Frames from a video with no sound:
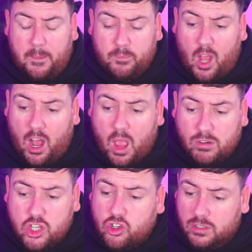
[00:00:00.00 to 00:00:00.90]
I would
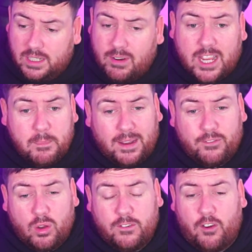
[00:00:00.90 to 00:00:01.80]
strongly recommend
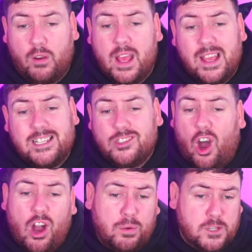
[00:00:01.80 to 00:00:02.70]
Vodafone. It's not
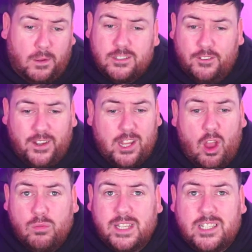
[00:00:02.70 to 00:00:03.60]
a sponsored video.
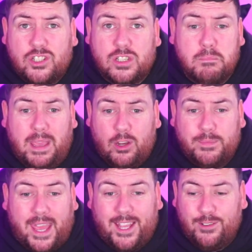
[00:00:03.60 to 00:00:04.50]
This is just me
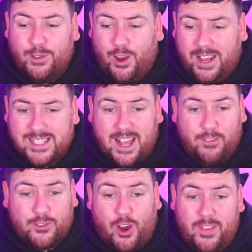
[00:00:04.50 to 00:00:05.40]
updating you guys that I've
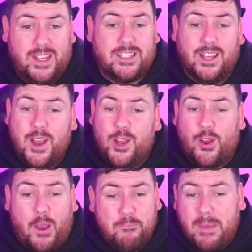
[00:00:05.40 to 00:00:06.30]
got this
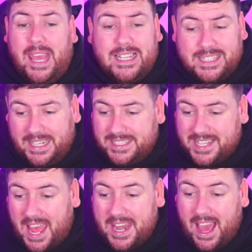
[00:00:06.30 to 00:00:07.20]
amazing
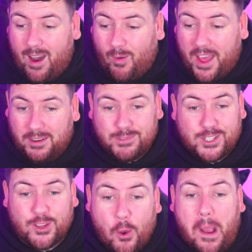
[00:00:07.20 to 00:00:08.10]
internet now, and I'm
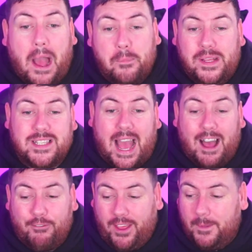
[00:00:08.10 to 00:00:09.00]
so happy to have
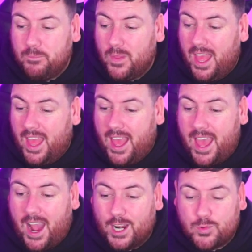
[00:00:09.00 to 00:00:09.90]
it.
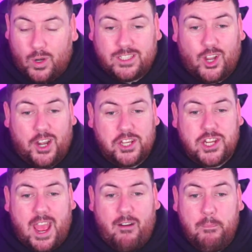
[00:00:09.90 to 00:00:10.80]
I just wanted to kind of
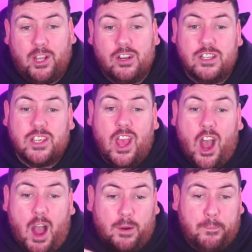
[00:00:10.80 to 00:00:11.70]
share it because
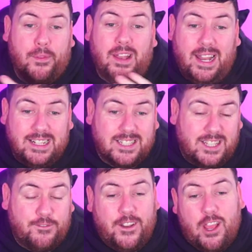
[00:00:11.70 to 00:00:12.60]
I'm going to put the link to this
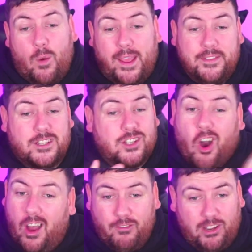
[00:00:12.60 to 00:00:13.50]
video in the Sky
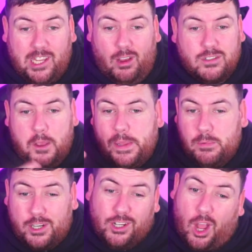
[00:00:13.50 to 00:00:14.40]
video so people
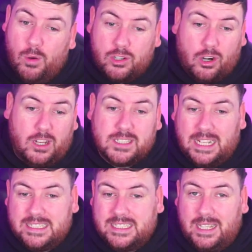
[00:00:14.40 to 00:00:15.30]
can go across and
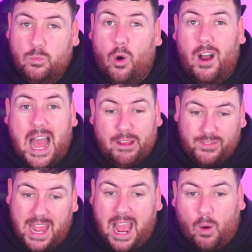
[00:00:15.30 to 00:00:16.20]
see what I have
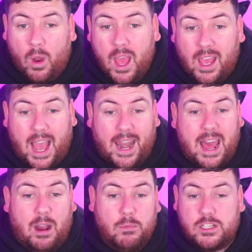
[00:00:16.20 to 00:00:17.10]
now and how
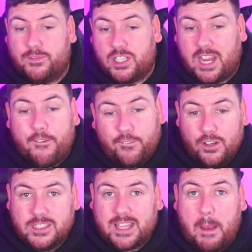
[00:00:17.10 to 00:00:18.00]
much of a difference
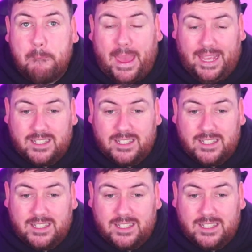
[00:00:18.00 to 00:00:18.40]
that makes.